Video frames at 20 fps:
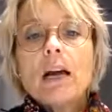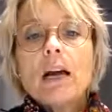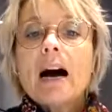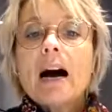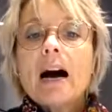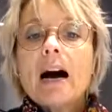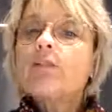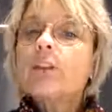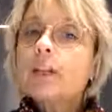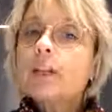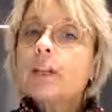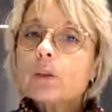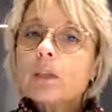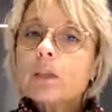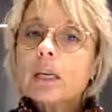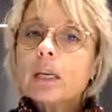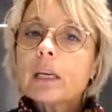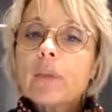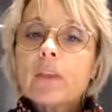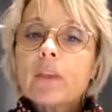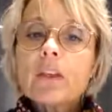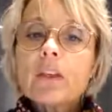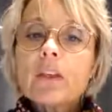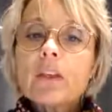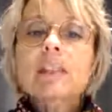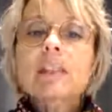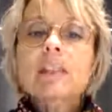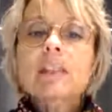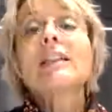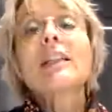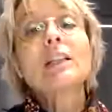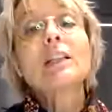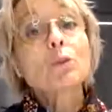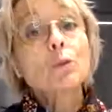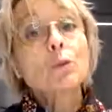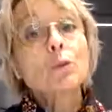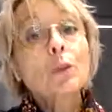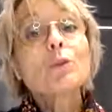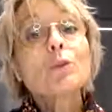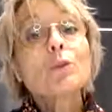Avoid to keep the things that you
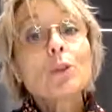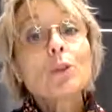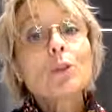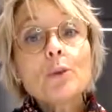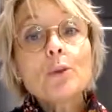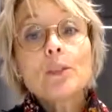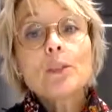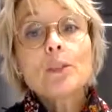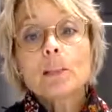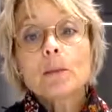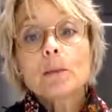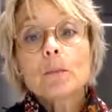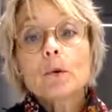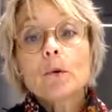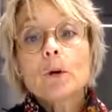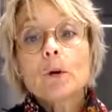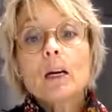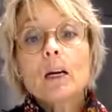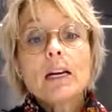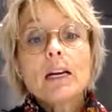don't use anymore.